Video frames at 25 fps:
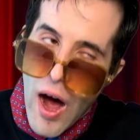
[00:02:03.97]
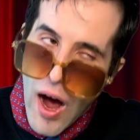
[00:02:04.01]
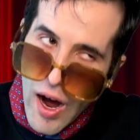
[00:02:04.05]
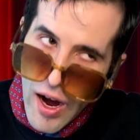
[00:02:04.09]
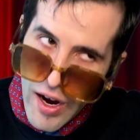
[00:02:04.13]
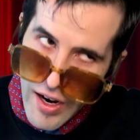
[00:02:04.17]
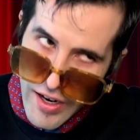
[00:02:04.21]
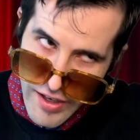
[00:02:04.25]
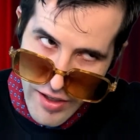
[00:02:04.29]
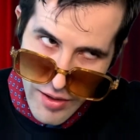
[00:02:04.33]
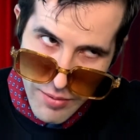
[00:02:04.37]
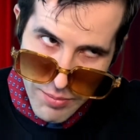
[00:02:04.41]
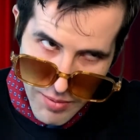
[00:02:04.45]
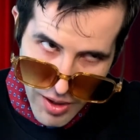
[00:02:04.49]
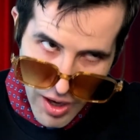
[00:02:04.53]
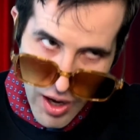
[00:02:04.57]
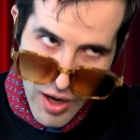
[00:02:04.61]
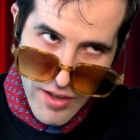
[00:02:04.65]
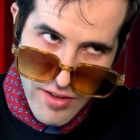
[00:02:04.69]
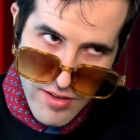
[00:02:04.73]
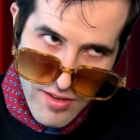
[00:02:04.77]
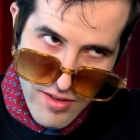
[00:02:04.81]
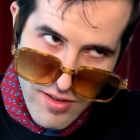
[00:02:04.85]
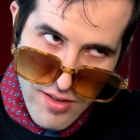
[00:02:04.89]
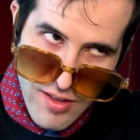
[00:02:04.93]
I am
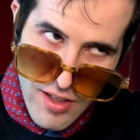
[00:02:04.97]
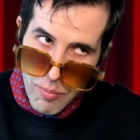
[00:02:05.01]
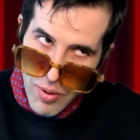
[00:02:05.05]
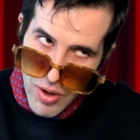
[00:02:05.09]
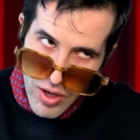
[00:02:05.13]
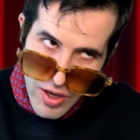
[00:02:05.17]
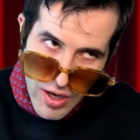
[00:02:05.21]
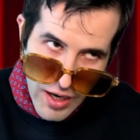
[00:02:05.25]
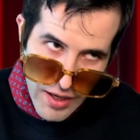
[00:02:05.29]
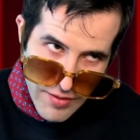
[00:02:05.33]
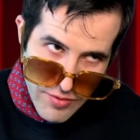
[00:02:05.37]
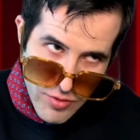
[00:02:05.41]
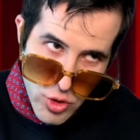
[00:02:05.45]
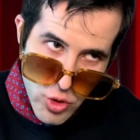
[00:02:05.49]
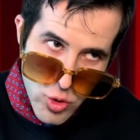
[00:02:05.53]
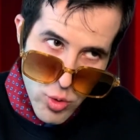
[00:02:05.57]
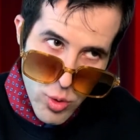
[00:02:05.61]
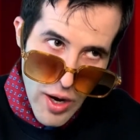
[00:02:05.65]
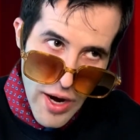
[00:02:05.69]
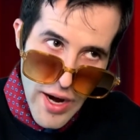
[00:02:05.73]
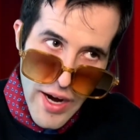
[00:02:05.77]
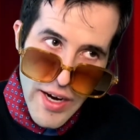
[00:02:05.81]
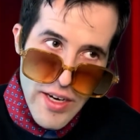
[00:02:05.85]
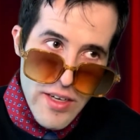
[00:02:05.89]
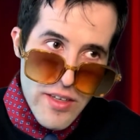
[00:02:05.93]
not, but I've
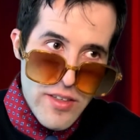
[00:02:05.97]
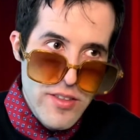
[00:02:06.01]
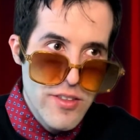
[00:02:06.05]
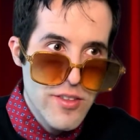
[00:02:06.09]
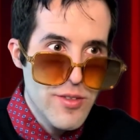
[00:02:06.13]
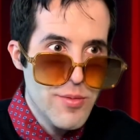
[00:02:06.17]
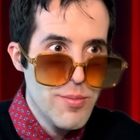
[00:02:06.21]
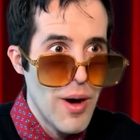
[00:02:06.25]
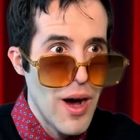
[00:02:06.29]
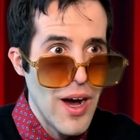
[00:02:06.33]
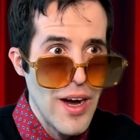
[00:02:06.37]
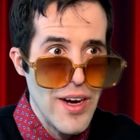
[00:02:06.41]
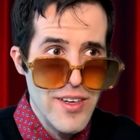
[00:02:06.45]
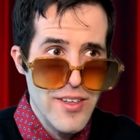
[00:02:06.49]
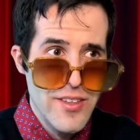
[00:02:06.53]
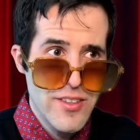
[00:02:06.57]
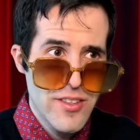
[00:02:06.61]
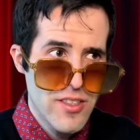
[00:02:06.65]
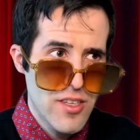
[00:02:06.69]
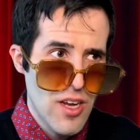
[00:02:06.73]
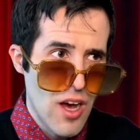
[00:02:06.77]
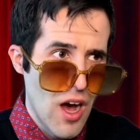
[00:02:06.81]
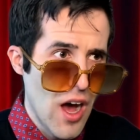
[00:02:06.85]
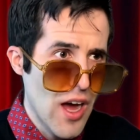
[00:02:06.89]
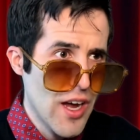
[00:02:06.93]
trained my
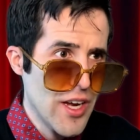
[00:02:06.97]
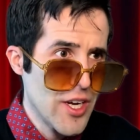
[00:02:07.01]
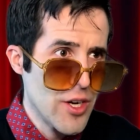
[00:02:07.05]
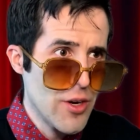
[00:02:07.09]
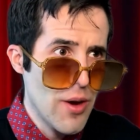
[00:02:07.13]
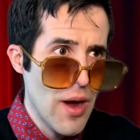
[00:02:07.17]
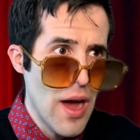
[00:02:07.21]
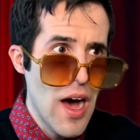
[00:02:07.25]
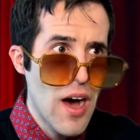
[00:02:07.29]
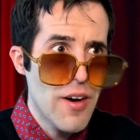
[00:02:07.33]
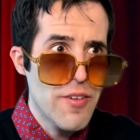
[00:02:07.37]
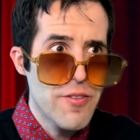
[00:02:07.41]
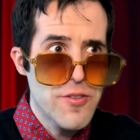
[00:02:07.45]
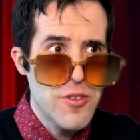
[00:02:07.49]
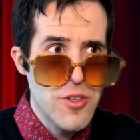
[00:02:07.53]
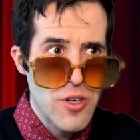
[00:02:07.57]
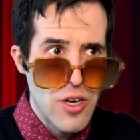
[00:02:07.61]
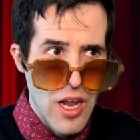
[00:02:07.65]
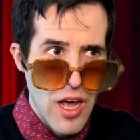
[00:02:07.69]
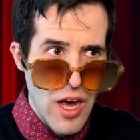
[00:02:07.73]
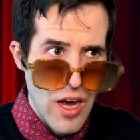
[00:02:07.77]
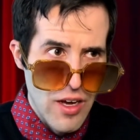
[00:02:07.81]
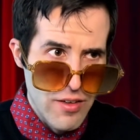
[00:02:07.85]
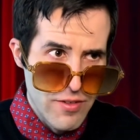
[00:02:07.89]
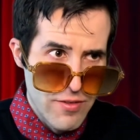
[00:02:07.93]
entire
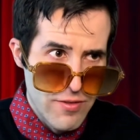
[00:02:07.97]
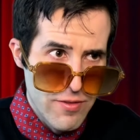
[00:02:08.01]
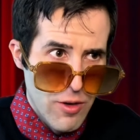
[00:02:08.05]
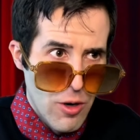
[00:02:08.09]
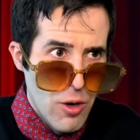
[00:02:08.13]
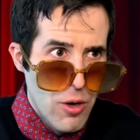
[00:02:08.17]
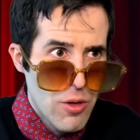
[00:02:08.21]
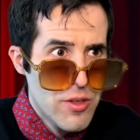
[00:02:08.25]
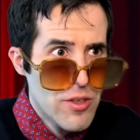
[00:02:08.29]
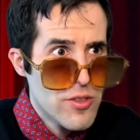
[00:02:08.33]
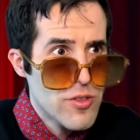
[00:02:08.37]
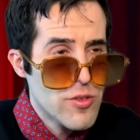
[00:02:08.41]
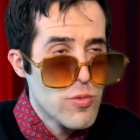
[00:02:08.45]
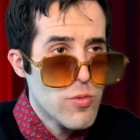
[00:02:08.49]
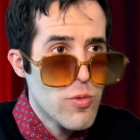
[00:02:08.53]
afterlife for this